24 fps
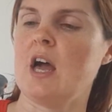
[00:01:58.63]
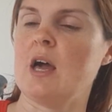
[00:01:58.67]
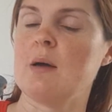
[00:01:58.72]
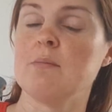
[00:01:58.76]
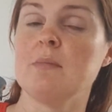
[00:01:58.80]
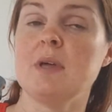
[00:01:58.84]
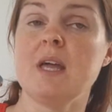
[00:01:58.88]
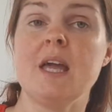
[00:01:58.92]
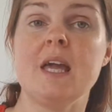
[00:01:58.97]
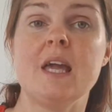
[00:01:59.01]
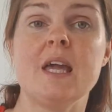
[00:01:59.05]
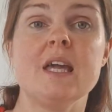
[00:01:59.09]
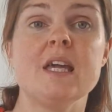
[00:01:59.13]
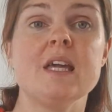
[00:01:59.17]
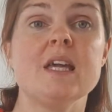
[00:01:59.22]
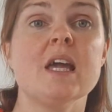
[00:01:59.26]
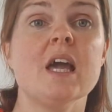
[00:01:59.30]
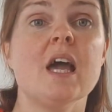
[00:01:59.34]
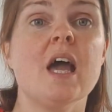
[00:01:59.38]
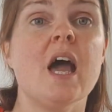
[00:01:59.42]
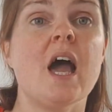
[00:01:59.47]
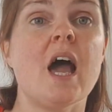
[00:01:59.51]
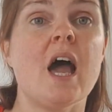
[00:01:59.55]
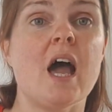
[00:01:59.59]
he
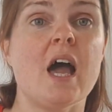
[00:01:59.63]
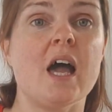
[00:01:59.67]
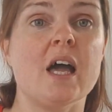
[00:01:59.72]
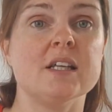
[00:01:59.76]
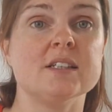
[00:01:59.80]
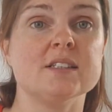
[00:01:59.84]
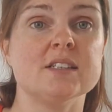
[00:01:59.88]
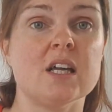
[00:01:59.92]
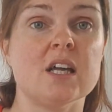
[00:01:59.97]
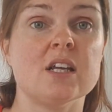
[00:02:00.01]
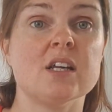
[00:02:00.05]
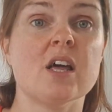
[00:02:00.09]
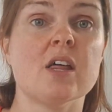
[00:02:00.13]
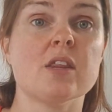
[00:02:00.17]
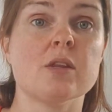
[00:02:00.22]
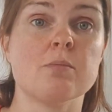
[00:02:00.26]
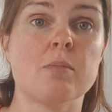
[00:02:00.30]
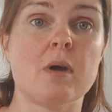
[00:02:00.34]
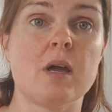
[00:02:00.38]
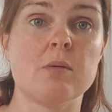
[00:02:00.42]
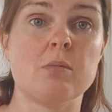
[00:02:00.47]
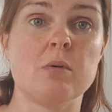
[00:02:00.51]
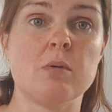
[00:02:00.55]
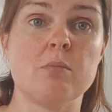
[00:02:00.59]
and another
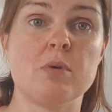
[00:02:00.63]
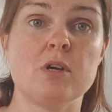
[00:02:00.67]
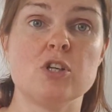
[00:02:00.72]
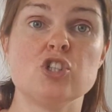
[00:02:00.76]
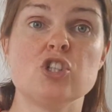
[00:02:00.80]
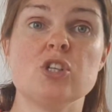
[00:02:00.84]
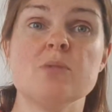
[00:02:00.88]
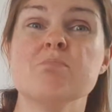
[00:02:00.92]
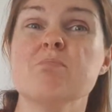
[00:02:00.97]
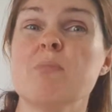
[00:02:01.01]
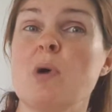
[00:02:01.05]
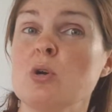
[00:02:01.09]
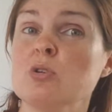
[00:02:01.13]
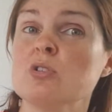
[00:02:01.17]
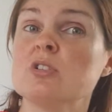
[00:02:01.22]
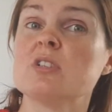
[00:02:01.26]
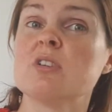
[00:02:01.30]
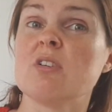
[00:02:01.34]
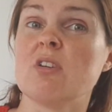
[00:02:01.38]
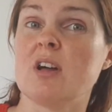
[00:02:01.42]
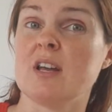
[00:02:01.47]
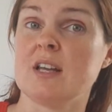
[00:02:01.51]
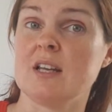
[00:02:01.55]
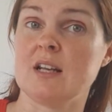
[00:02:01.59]
baby pigeon, most
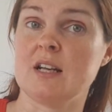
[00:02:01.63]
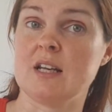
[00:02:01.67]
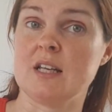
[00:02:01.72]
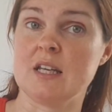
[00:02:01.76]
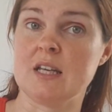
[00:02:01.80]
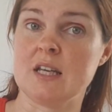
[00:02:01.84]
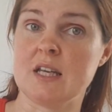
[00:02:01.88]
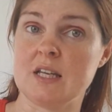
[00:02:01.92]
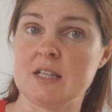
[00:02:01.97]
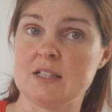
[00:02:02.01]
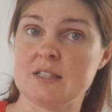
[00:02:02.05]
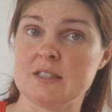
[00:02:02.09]
likely his